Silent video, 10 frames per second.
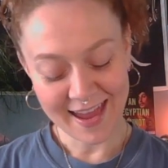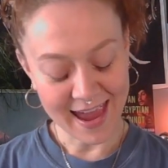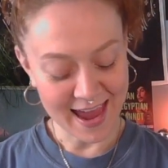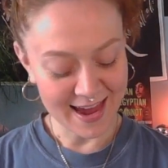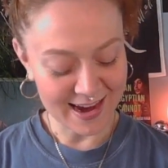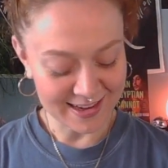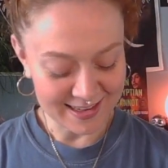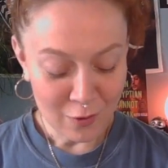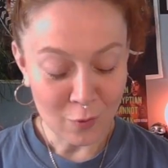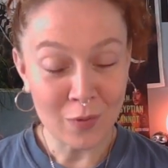
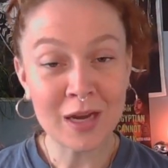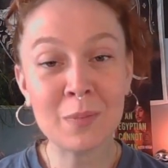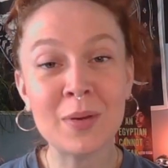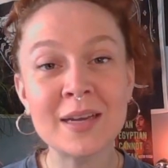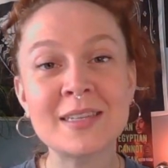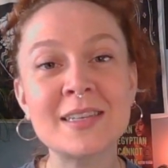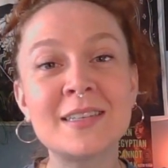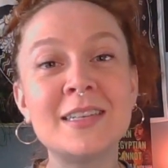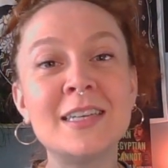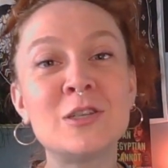And we
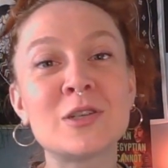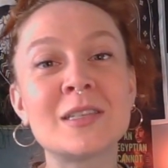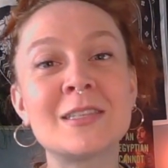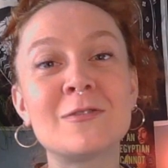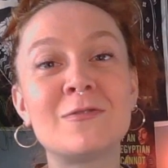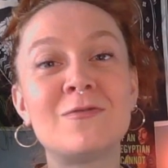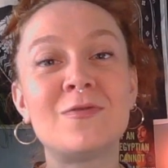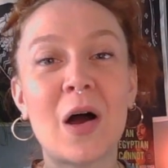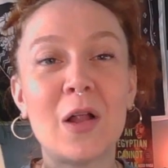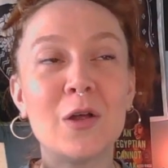basically just
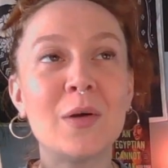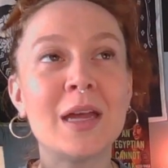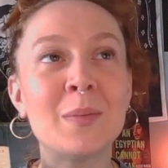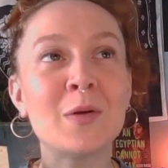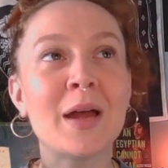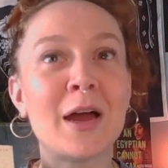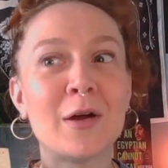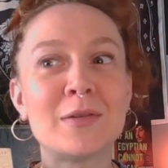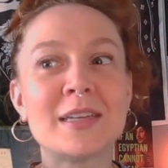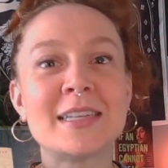follow him
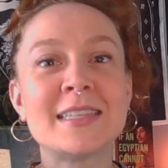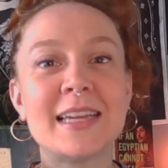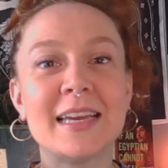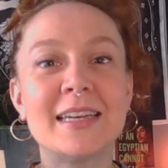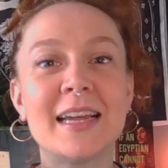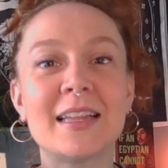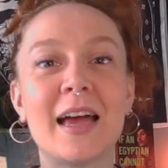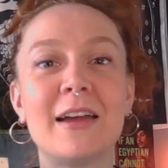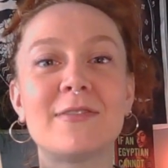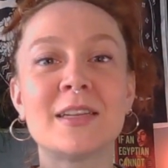around in his day-to-day
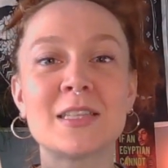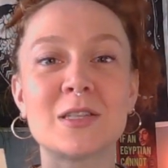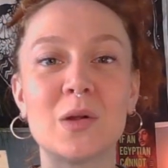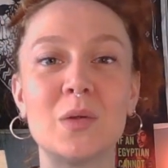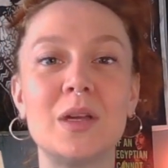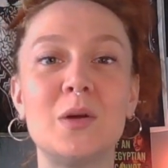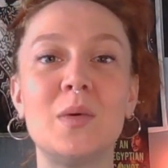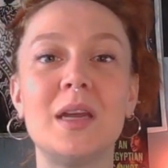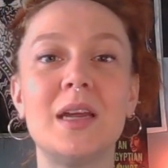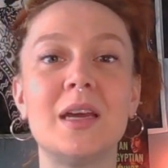life, and slowly
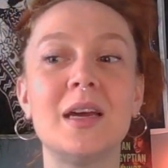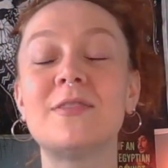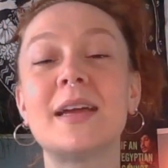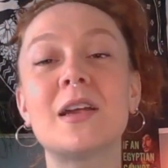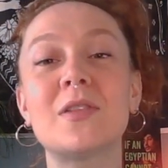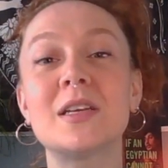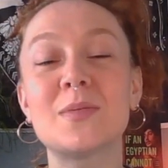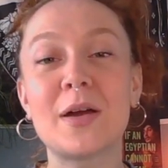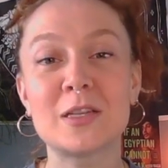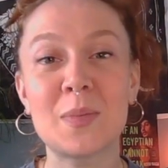we find out things
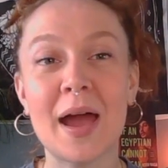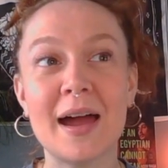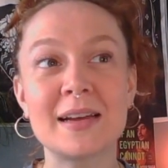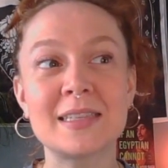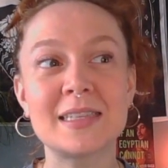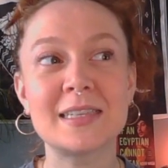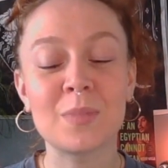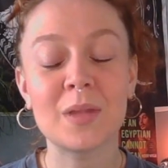about his past,